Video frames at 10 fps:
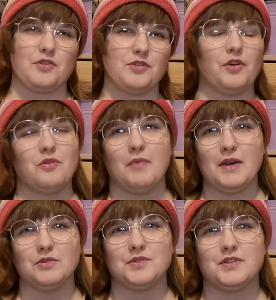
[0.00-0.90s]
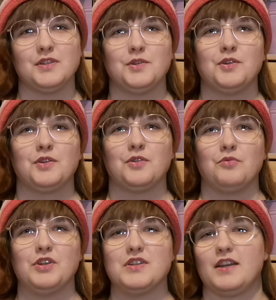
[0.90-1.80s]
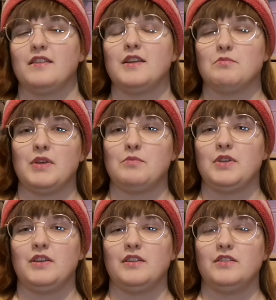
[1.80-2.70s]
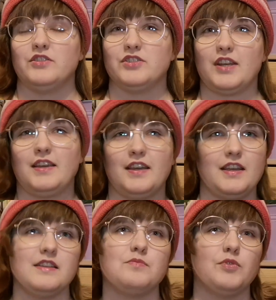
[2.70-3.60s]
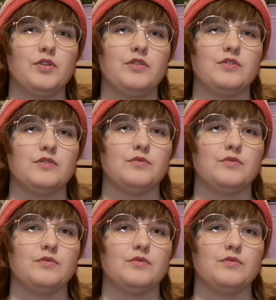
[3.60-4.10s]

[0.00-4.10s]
talk to her about, which I think made me just engage more